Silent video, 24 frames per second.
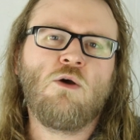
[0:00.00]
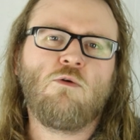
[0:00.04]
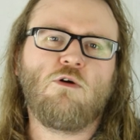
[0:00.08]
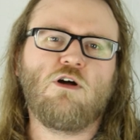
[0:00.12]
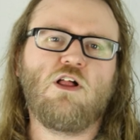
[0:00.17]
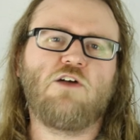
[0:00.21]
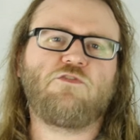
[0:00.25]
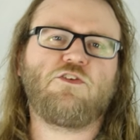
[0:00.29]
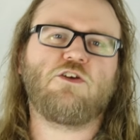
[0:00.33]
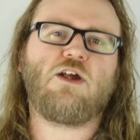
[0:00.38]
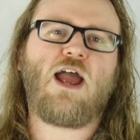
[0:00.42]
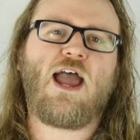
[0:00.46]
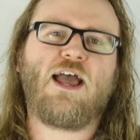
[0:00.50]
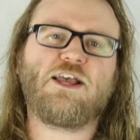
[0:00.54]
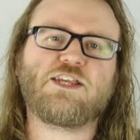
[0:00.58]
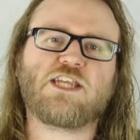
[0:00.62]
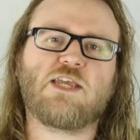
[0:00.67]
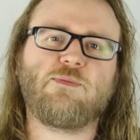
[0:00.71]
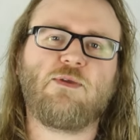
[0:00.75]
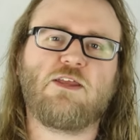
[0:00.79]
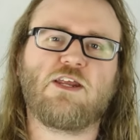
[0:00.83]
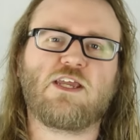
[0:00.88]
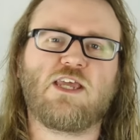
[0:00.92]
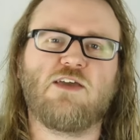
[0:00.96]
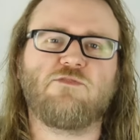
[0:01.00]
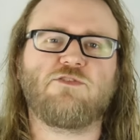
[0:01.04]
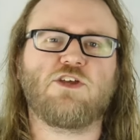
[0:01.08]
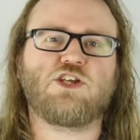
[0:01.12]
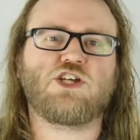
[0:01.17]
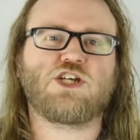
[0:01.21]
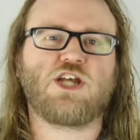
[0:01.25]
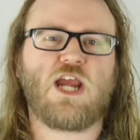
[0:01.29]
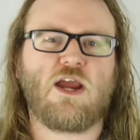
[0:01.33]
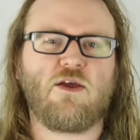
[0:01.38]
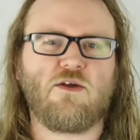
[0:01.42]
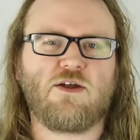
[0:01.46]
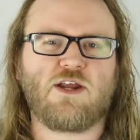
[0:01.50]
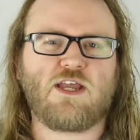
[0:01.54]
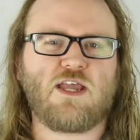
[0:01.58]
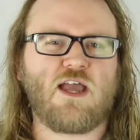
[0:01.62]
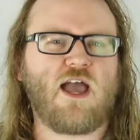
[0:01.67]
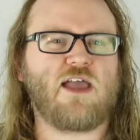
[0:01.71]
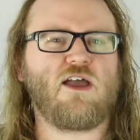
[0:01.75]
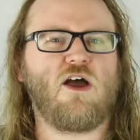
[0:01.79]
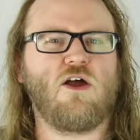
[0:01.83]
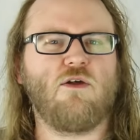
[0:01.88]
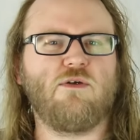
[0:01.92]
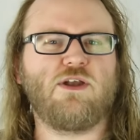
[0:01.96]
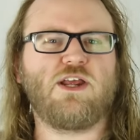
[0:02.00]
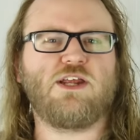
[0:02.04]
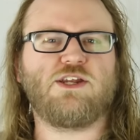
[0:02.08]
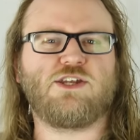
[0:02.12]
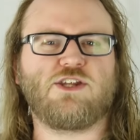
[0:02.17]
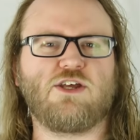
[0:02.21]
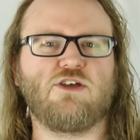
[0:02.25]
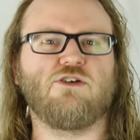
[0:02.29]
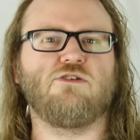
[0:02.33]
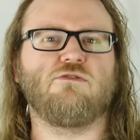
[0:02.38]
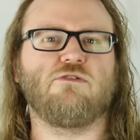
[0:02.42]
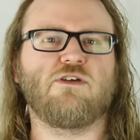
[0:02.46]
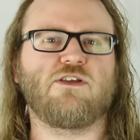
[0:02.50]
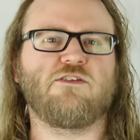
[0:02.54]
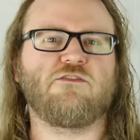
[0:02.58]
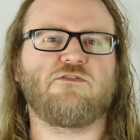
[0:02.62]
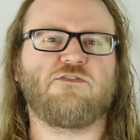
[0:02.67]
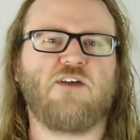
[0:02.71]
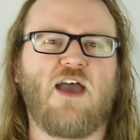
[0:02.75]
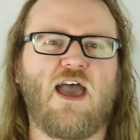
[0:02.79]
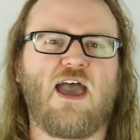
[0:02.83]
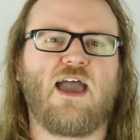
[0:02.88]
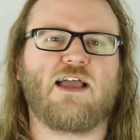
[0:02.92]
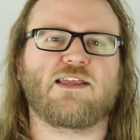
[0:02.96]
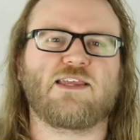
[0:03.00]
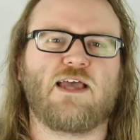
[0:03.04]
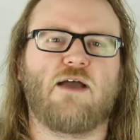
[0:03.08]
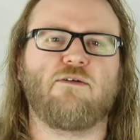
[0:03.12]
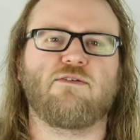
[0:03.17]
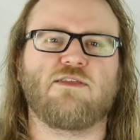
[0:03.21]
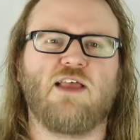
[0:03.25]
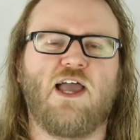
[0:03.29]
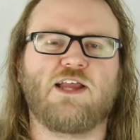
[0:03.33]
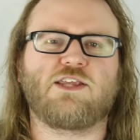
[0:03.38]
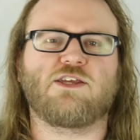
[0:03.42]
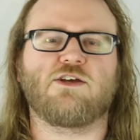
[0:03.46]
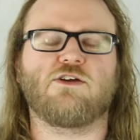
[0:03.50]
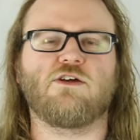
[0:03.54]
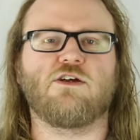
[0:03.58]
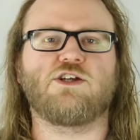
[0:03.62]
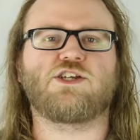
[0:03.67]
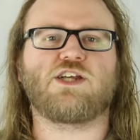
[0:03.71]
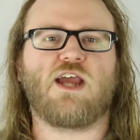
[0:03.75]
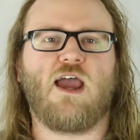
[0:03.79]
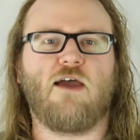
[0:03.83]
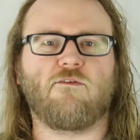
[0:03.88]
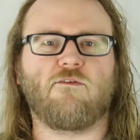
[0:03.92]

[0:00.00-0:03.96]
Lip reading: Well, if you're asking me to give to charity, I already do. In fact, I would like to urge